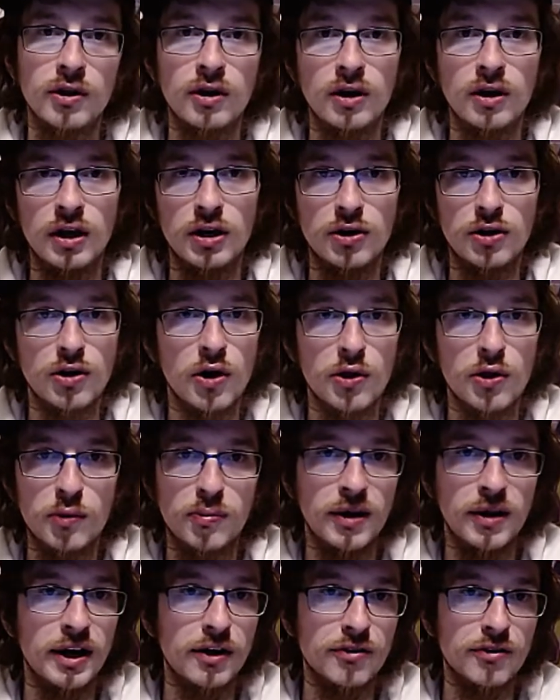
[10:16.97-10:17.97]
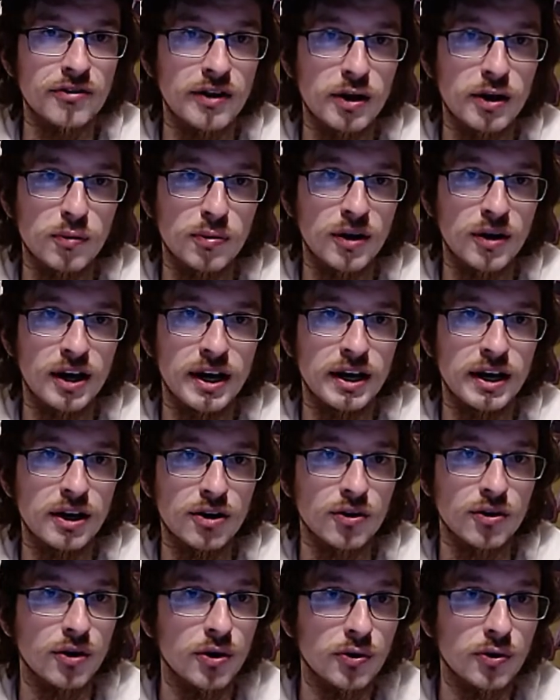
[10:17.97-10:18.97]
and you know the players that are playing in your
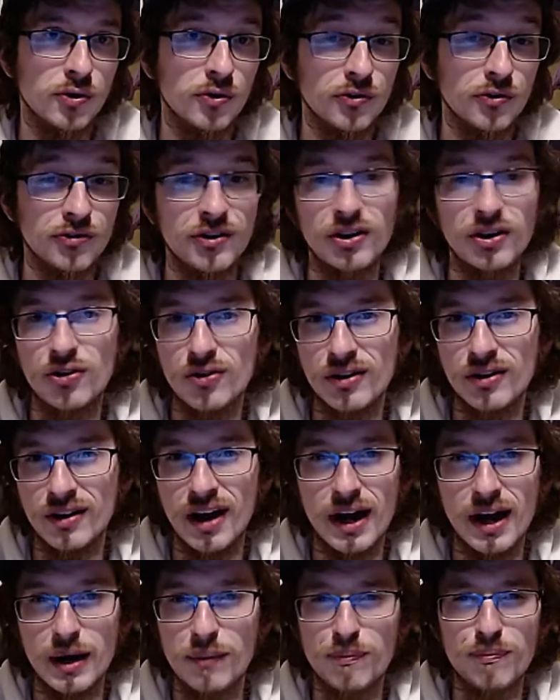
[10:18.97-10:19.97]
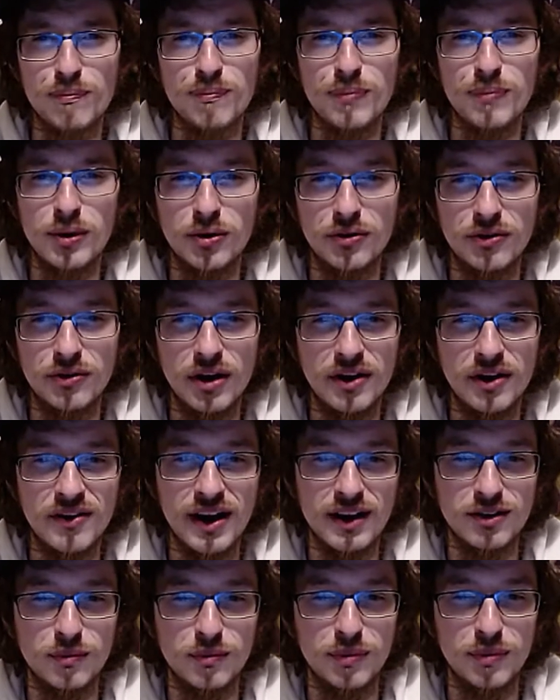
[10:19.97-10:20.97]
locals, then you can kind of build a
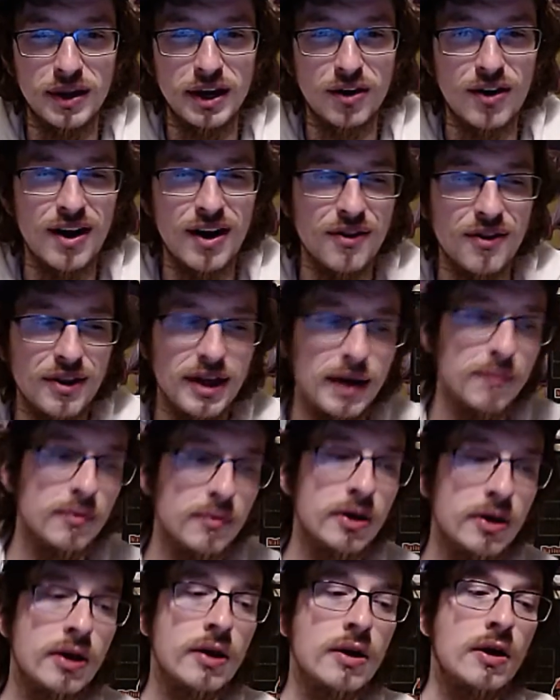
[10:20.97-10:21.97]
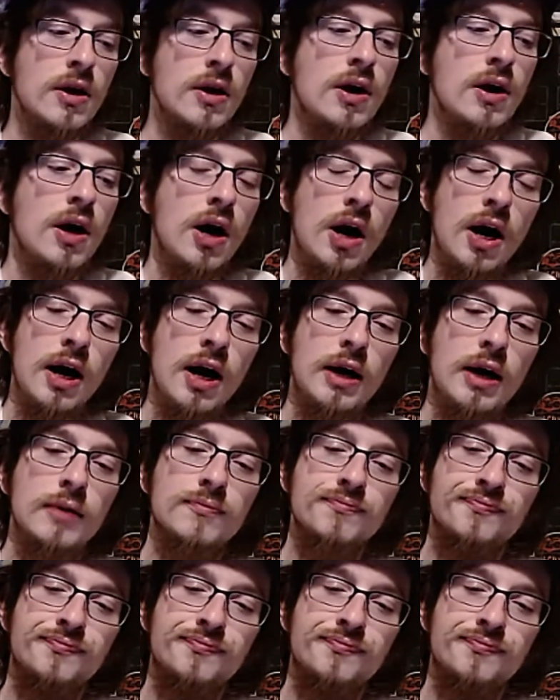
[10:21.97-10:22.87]
deck to play around them. I